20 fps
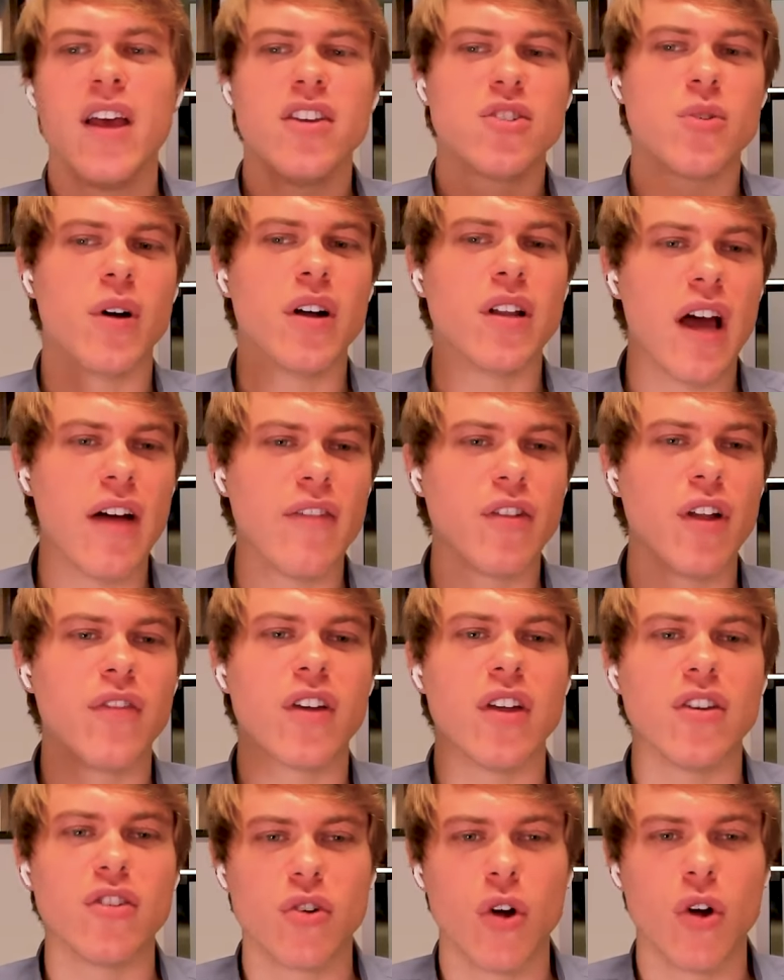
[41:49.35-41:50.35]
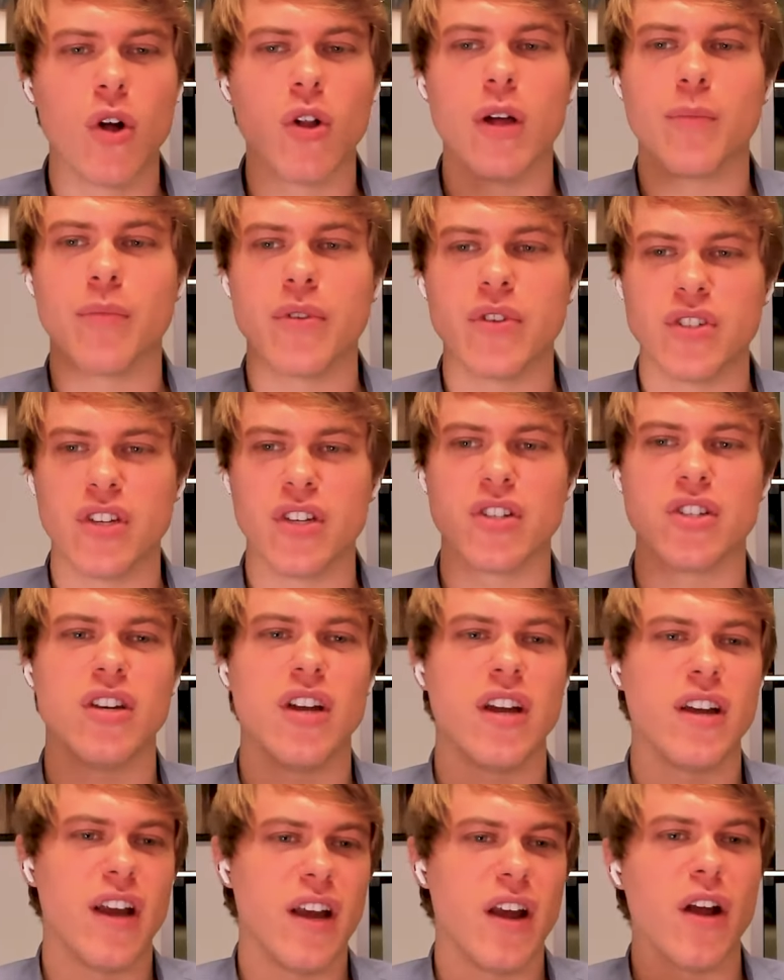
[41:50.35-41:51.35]
So our level of control and precision
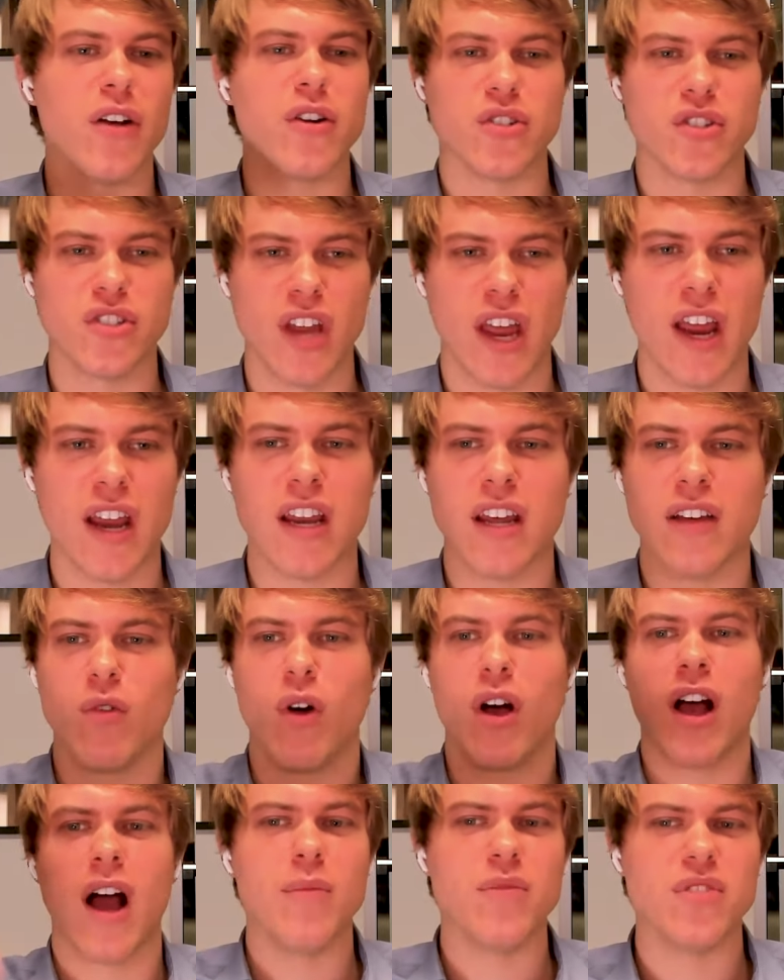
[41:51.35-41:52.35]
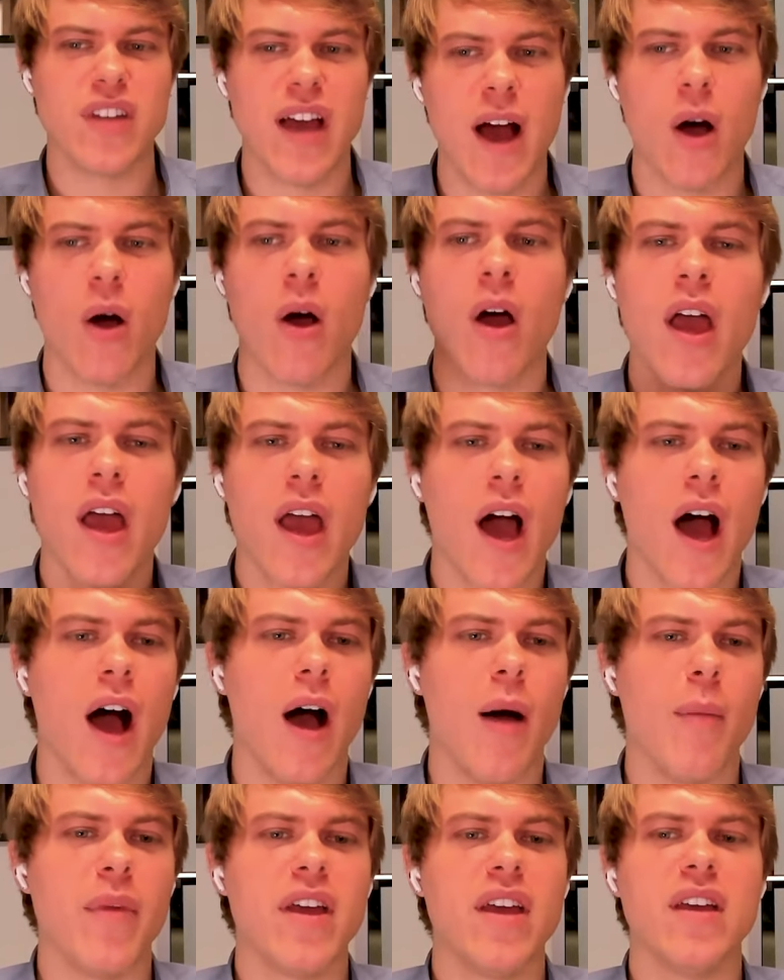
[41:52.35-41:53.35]
and, and understanding of what comes out
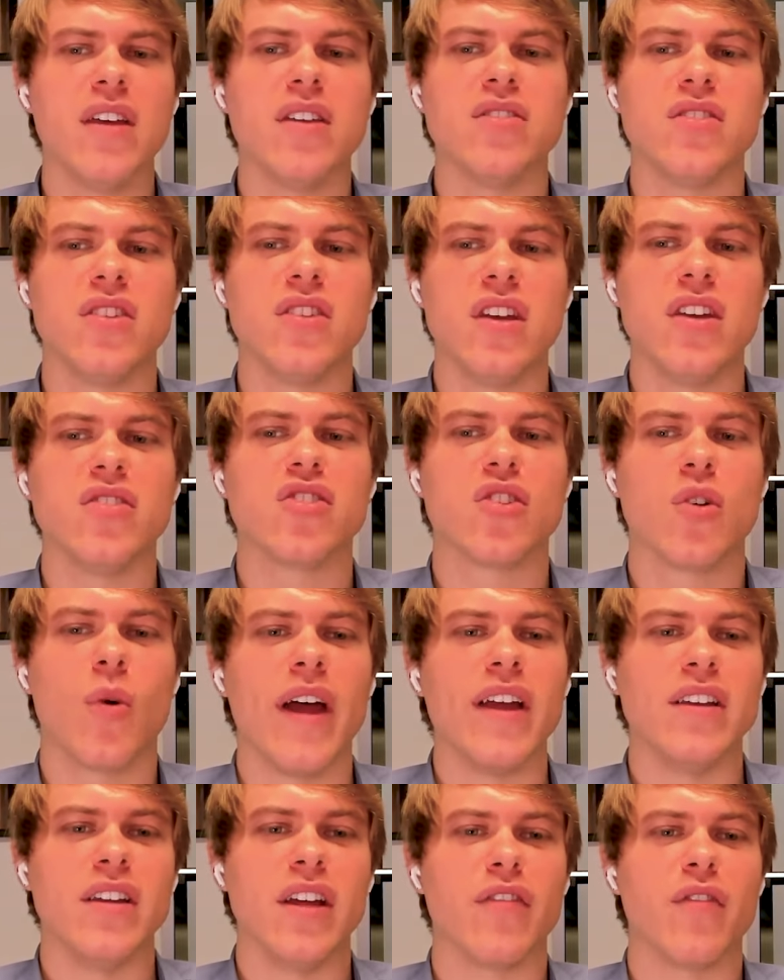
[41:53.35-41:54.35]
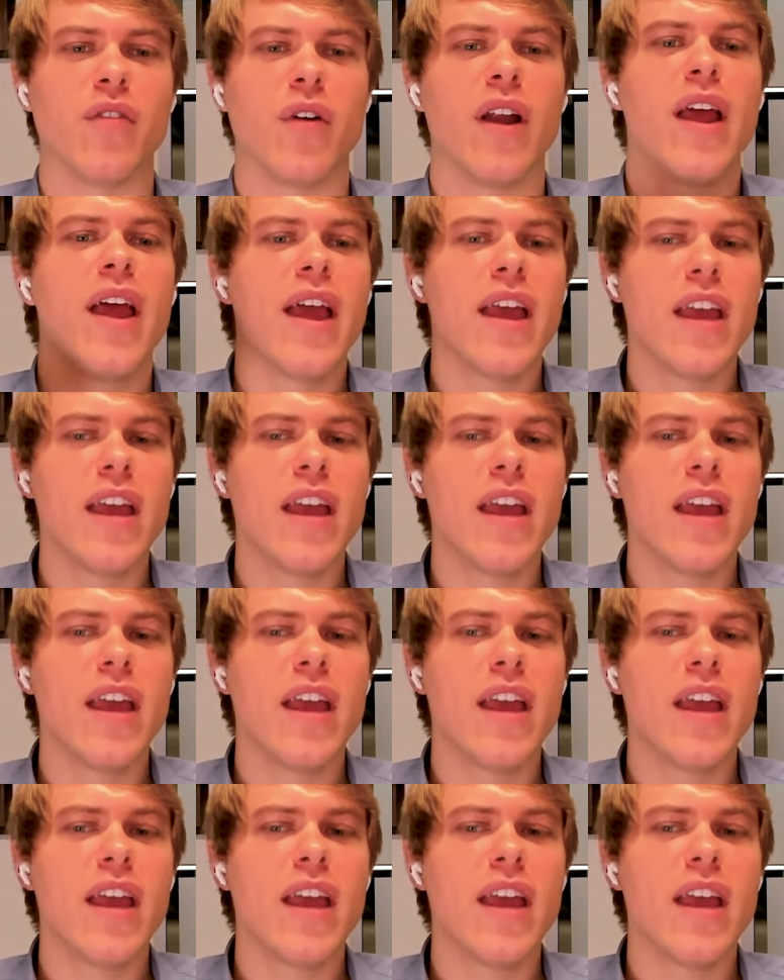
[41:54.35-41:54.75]
um, is is quite different.